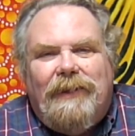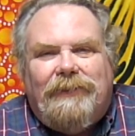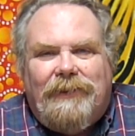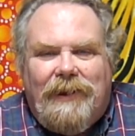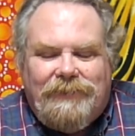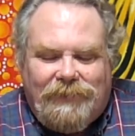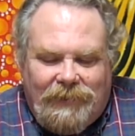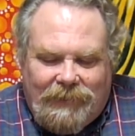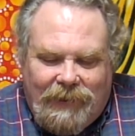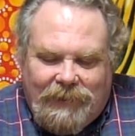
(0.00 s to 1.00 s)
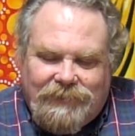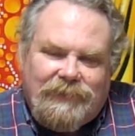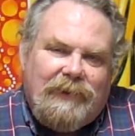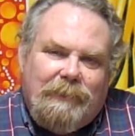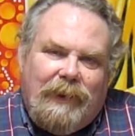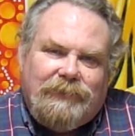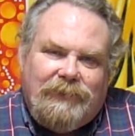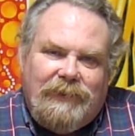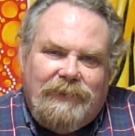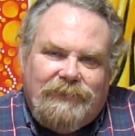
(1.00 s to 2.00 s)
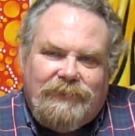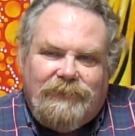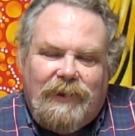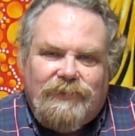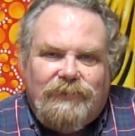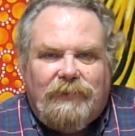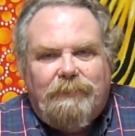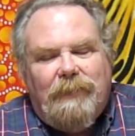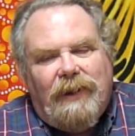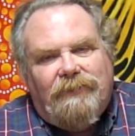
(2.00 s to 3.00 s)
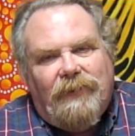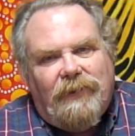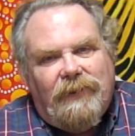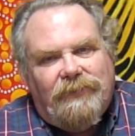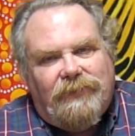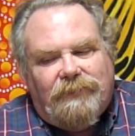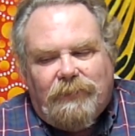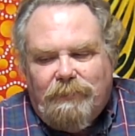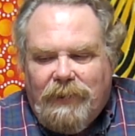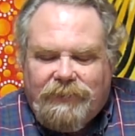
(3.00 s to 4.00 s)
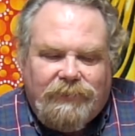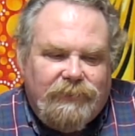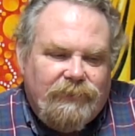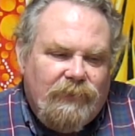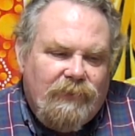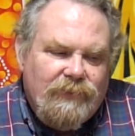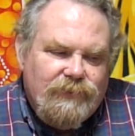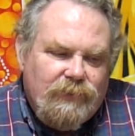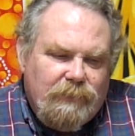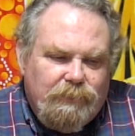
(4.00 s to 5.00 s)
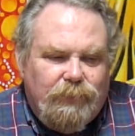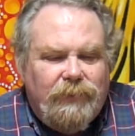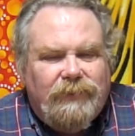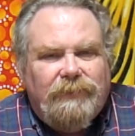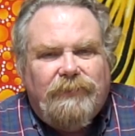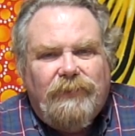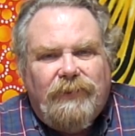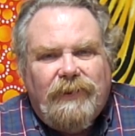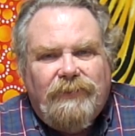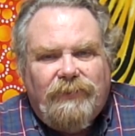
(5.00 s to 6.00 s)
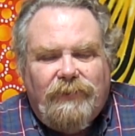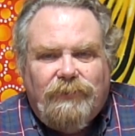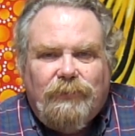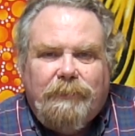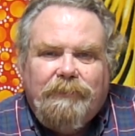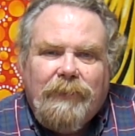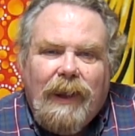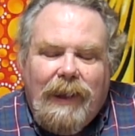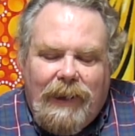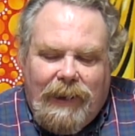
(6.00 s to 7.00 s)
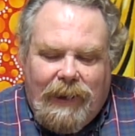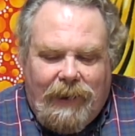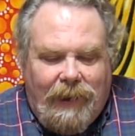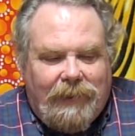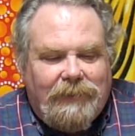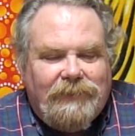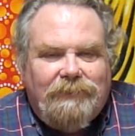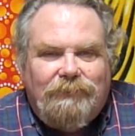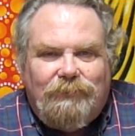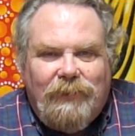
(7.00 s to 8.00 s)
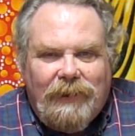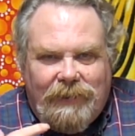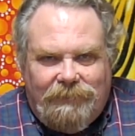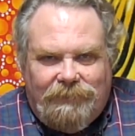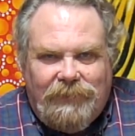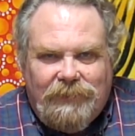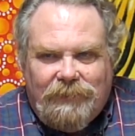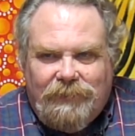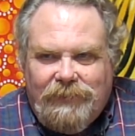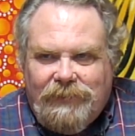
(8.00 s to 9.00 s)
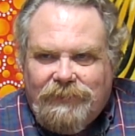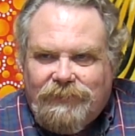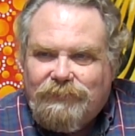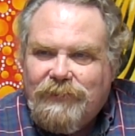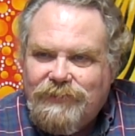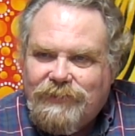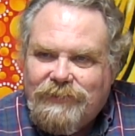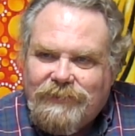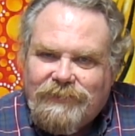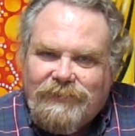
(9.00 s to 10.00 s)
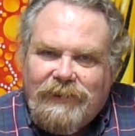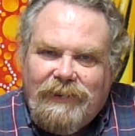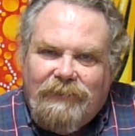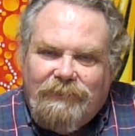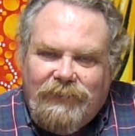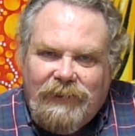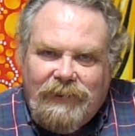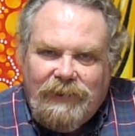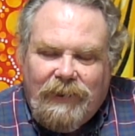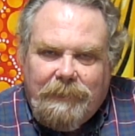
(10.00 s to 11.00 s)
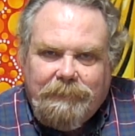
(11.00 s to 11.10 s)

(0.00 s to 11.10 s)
the nice thing, like I said, about teas is that you can make various different mixes so that you can put different things into them. And I can really feel the astringency of the